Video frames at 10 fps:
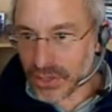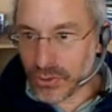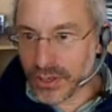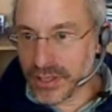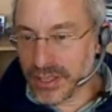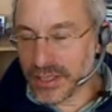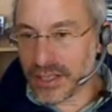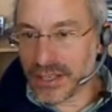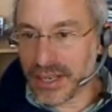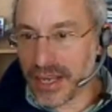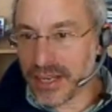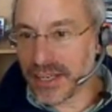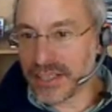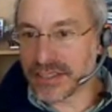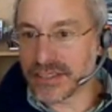one of the uh, egg
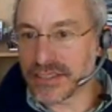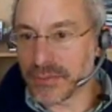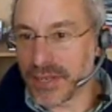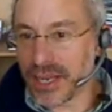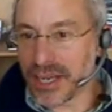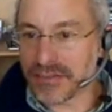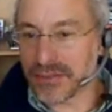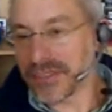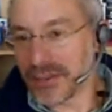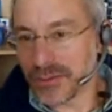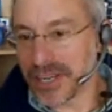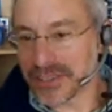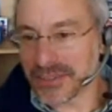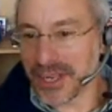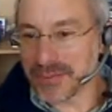cases that we have. Oh, now we're
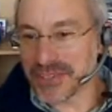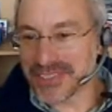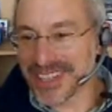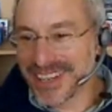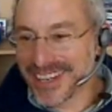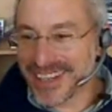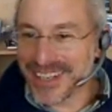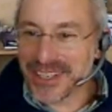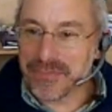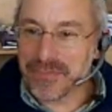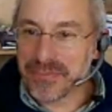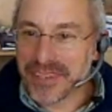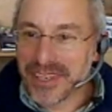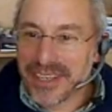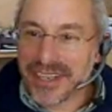back to lobsters. Um,
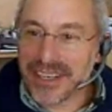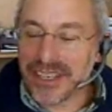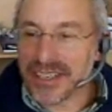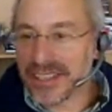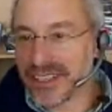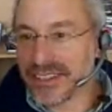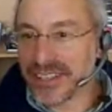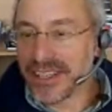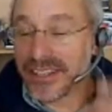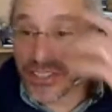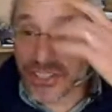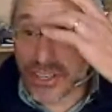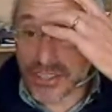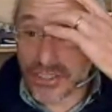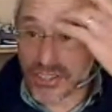uh, in in the
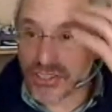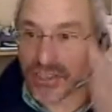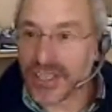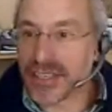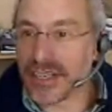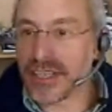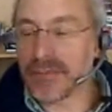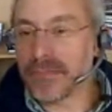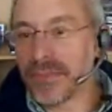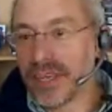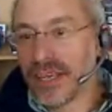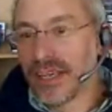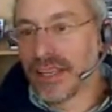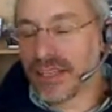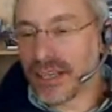shark nursery, um,
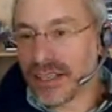the